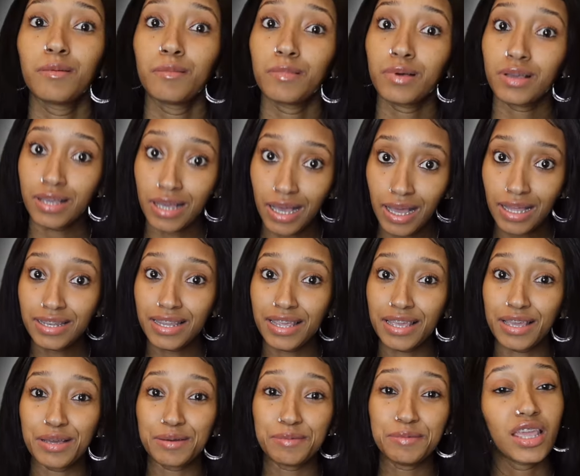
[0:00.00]
but
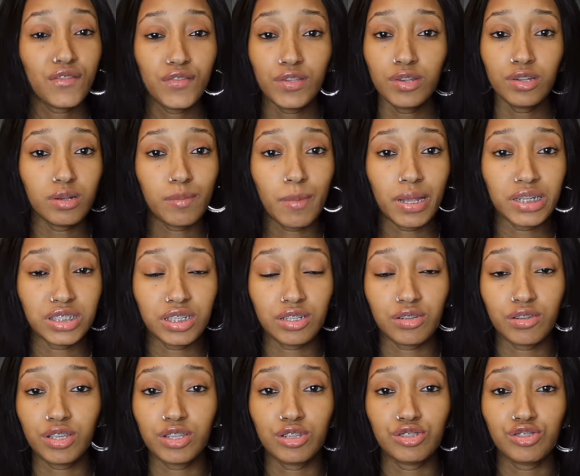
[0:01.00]
goddamn. If you're new to my
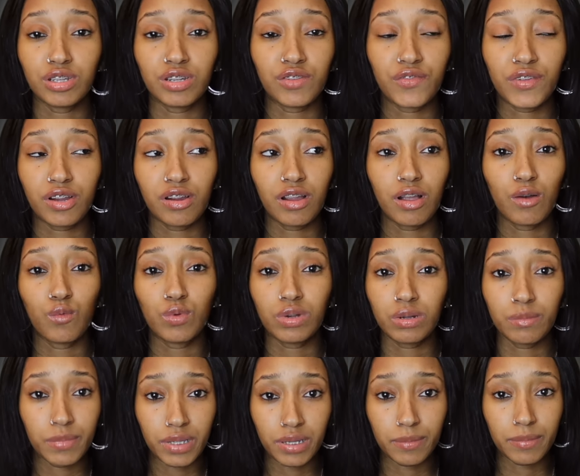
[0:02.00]
channel and you're trying to figure out what
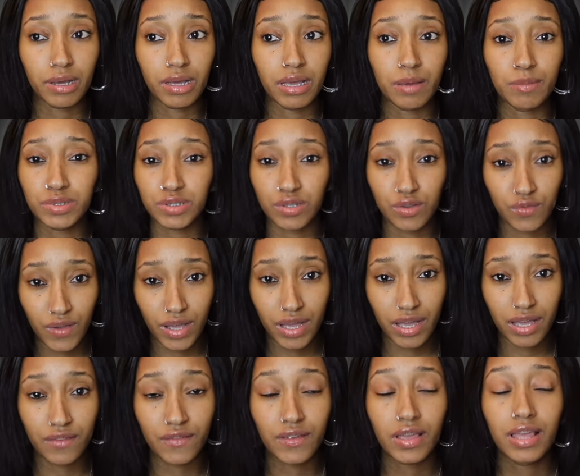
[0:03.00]
I mean about episode
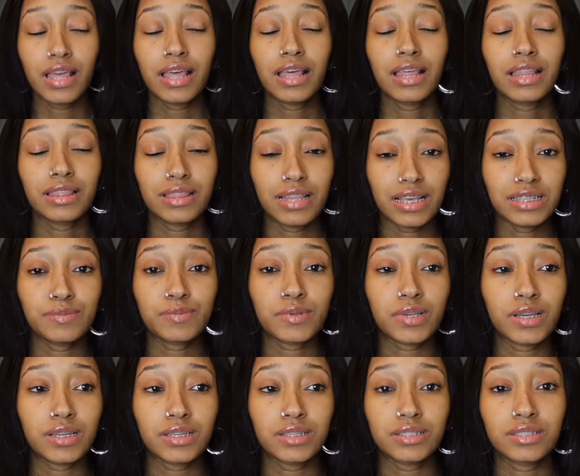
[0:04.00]
5, that's
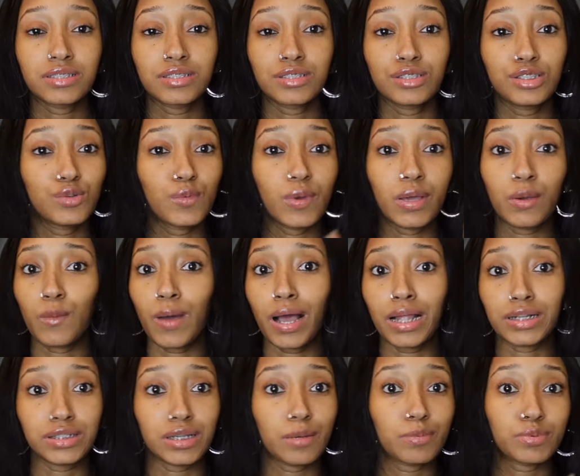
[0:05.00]
because you ain't
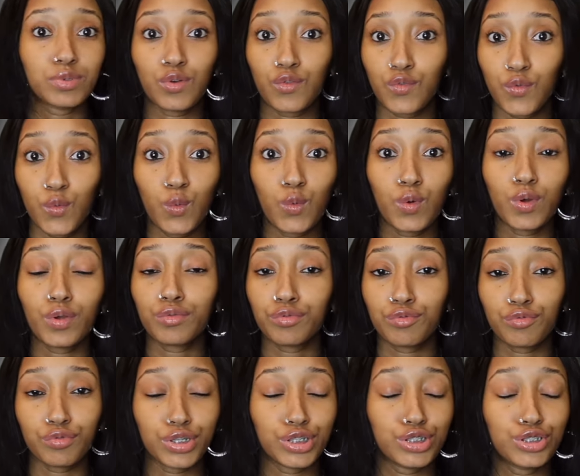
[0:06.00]
watched episode 4,
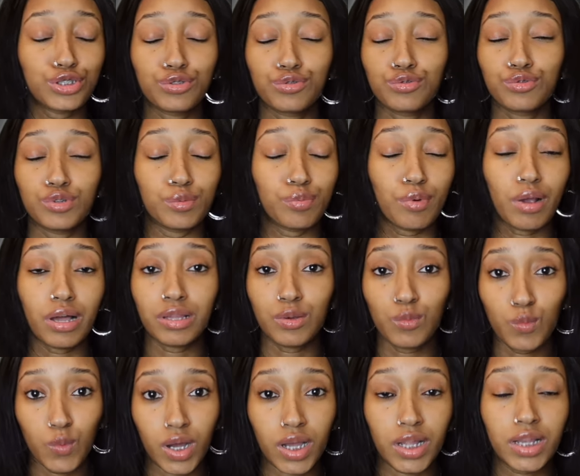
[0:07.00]
3, 2, or
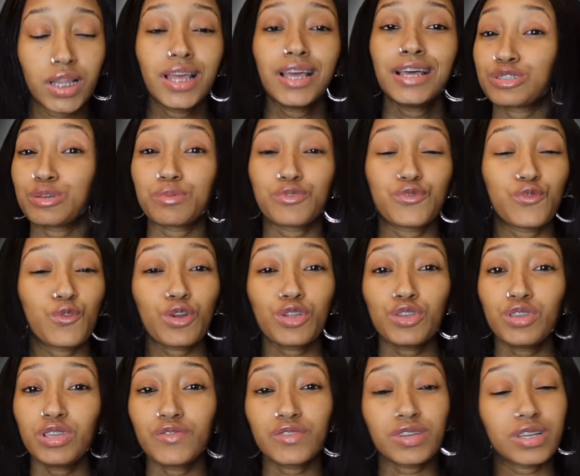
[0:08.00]
probably 1. So before
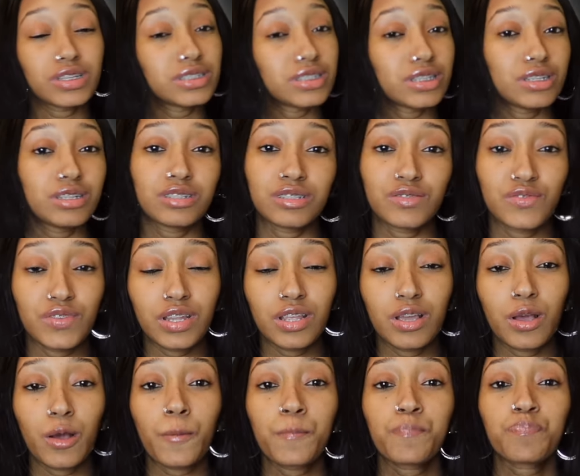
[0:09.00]
you even continue this
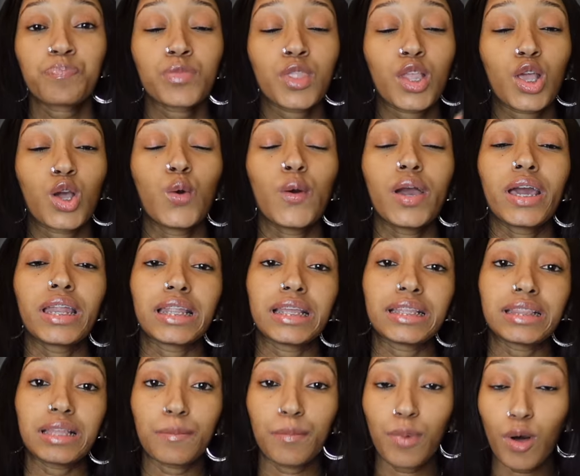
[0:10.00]
video, go ahead and
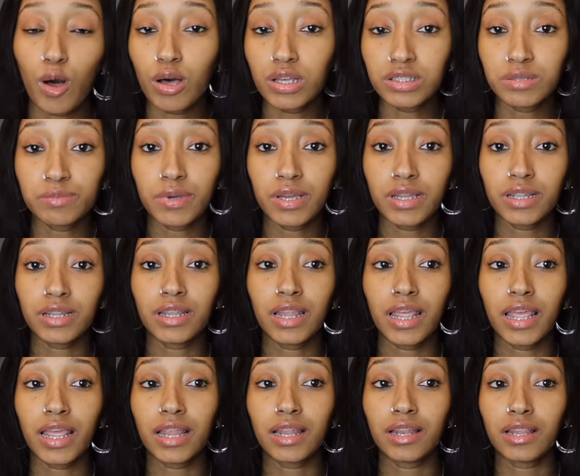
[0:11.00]
hit that pause
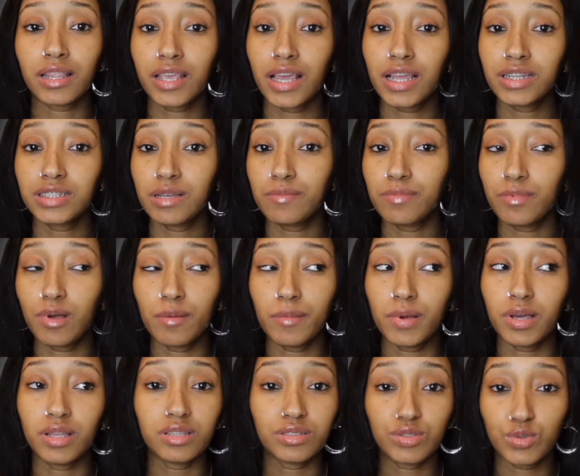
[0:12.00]
button and catch up on
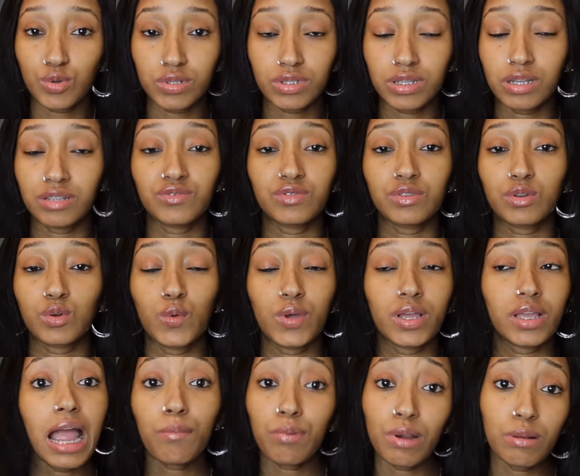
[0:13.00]
my other story times real
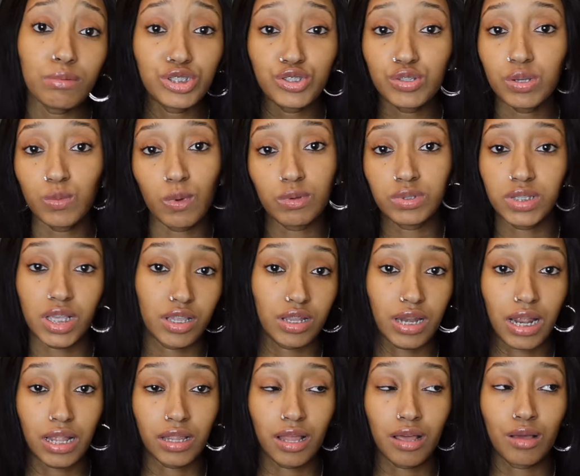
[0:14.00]
quick. I promise you it won't take you
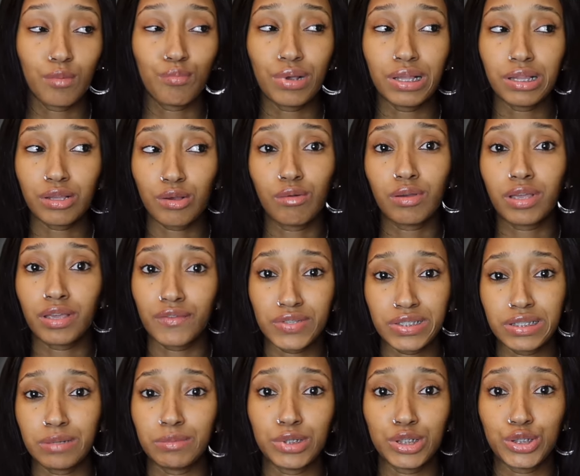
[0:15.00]
that long. Probably gonna give you
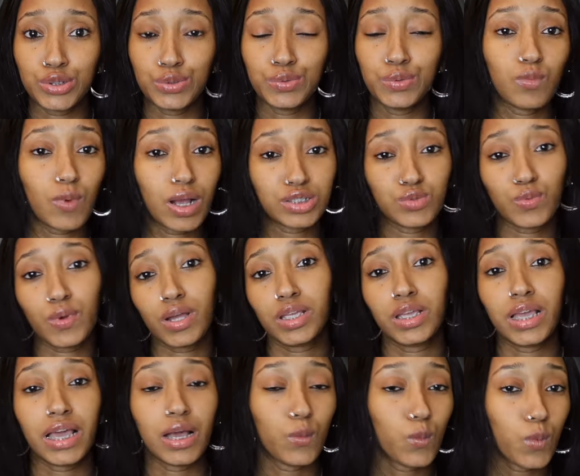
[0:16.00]
something to do. Watch while
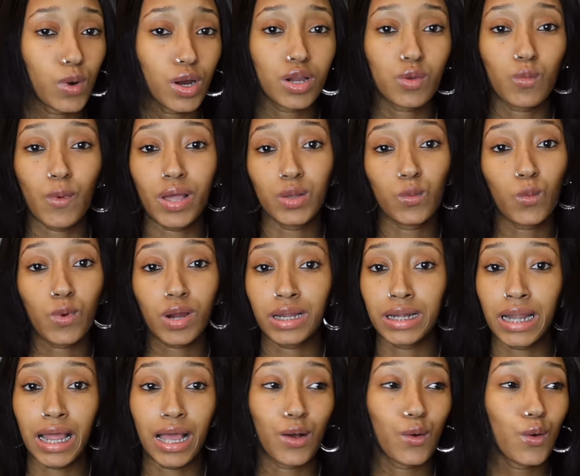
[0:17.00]
you're at work, while you're
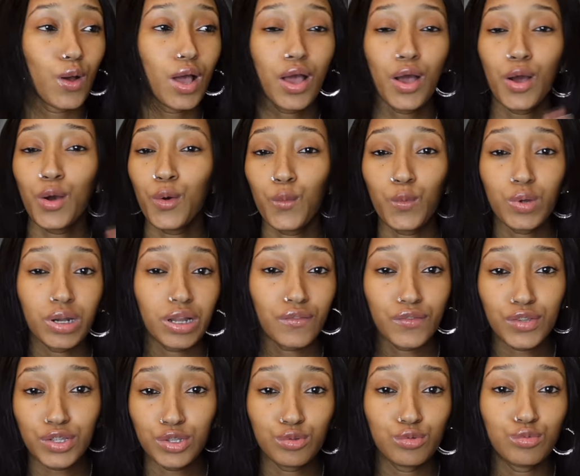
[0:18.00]
working out.
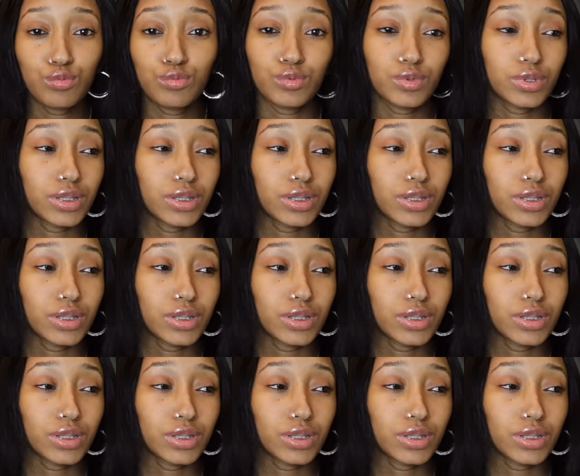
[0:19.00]
Whatever you